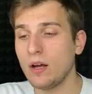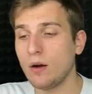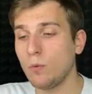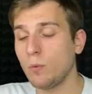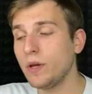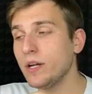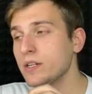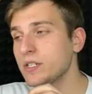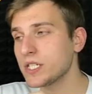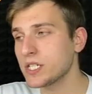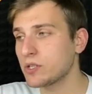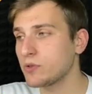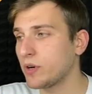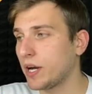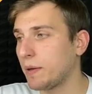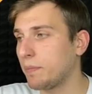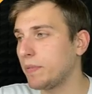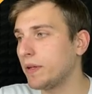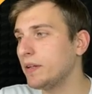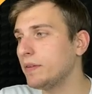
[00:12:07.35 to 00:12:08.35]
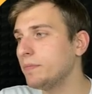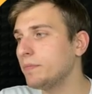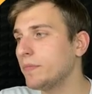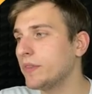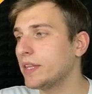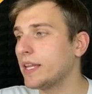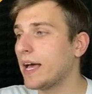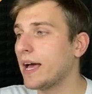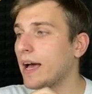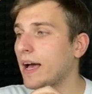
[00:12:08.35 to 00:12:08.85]
We are scraping
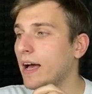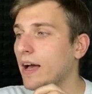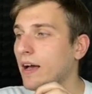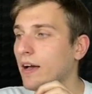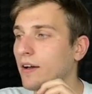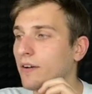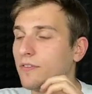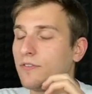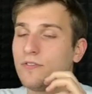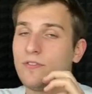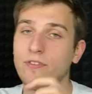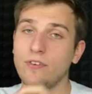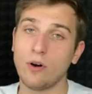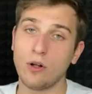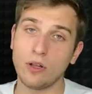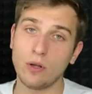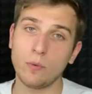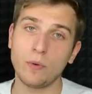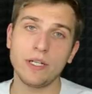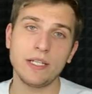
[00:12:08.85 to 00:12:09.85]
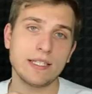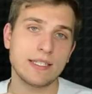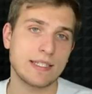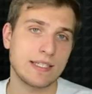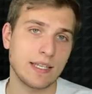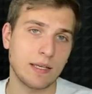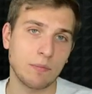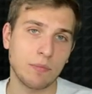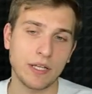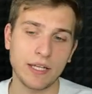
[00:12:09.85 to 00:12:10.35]
the following
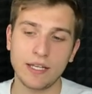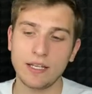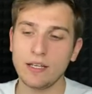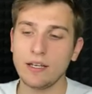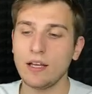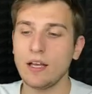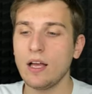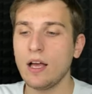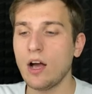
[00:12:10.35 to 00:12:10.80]
sibling